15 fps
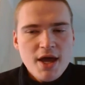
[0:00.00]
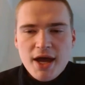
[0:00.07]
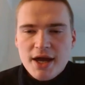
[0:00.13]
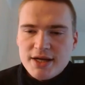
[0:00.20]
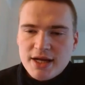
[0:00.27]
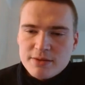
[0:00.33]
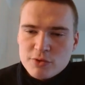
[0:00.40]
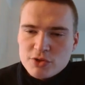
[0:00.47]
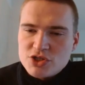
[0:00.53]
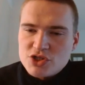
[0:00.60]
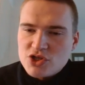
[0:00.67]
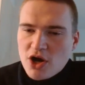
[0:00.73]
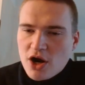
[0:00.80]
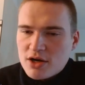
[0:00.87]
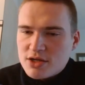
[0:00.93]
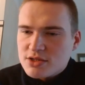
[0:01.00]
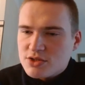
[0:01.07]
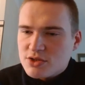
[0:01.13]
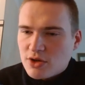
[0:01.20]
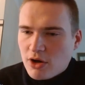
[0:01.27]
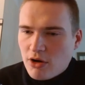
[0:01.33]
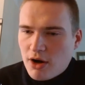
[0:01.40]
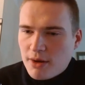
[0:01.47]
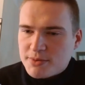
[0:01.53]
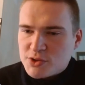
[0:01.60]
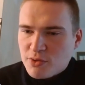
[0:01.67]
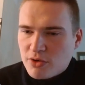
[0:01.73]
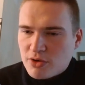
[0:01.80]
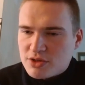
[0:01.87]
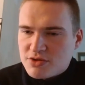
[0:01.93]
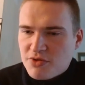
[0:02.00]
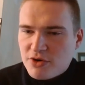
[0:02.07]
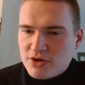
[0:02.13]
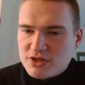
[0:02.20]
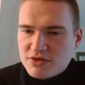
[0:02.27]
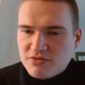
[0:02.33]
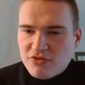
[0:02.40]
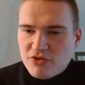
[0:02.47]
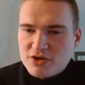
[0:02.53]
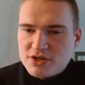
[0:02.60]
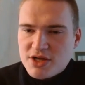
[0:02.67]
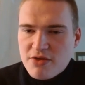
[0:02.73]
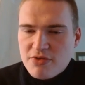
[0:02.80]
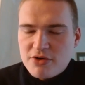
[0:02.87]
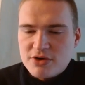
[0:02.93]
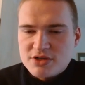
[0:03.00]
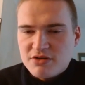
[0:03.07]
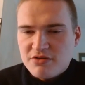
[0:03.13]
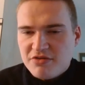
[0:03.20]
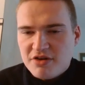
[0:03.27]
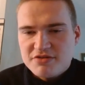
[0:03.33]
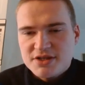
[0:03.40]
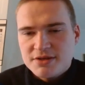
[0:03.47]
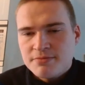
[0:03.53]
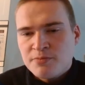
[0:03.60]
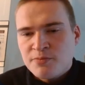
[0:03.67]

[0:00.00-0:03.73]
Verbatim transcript: And that will start to go up towards 1340 and 1350.